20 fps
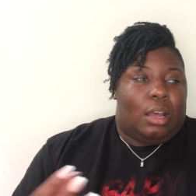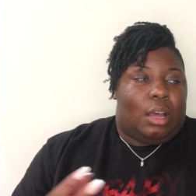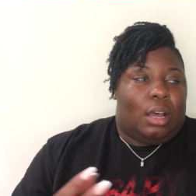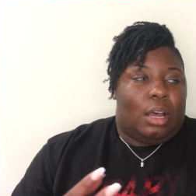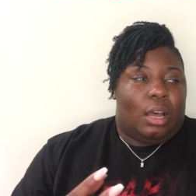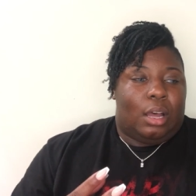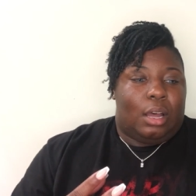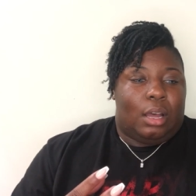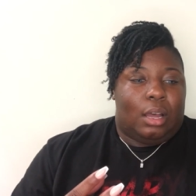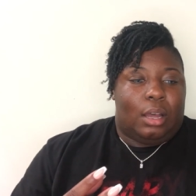
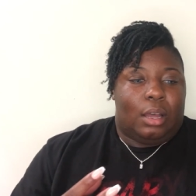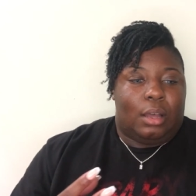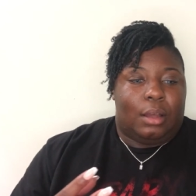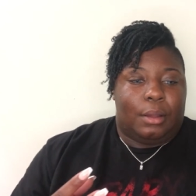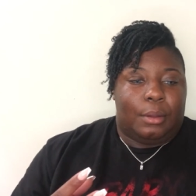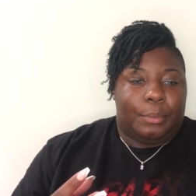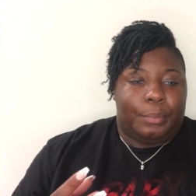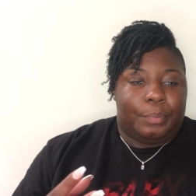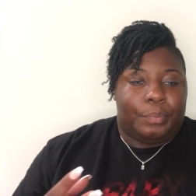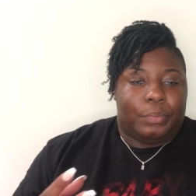
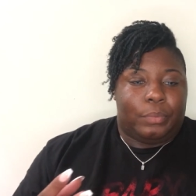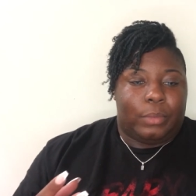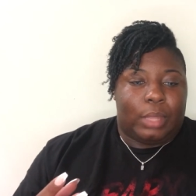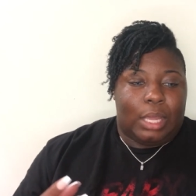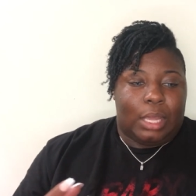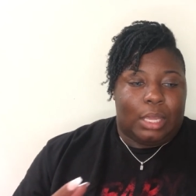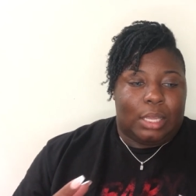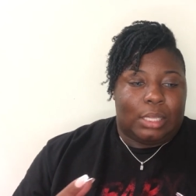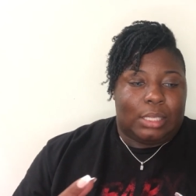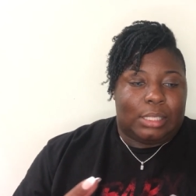uh,
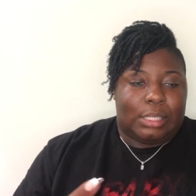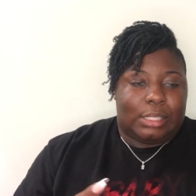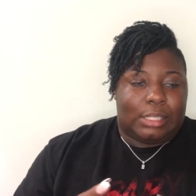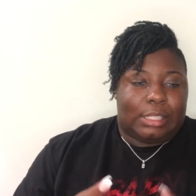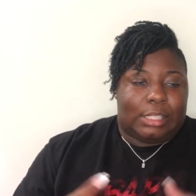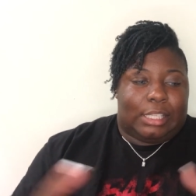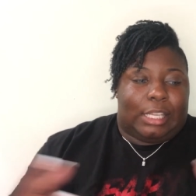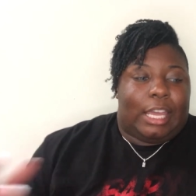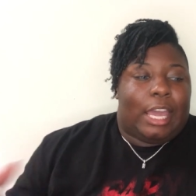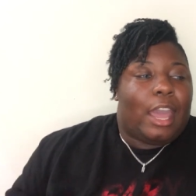
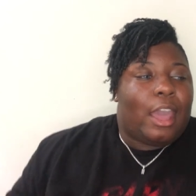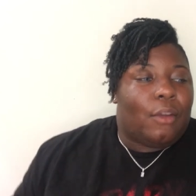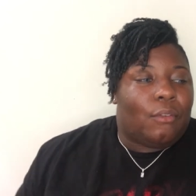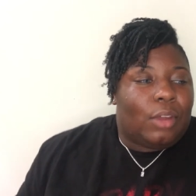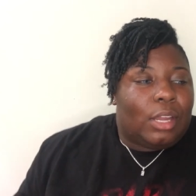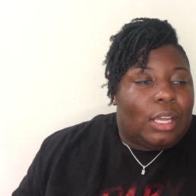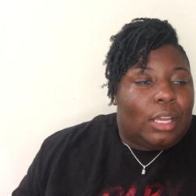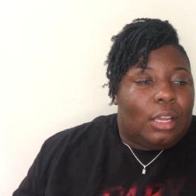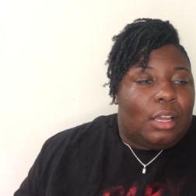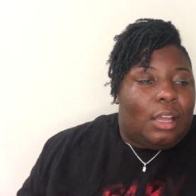
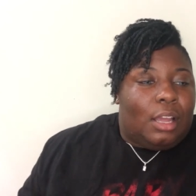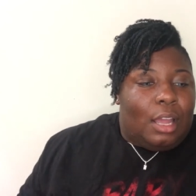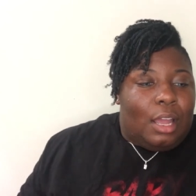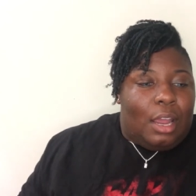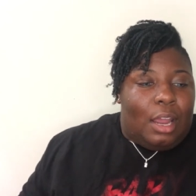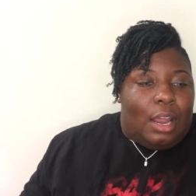scary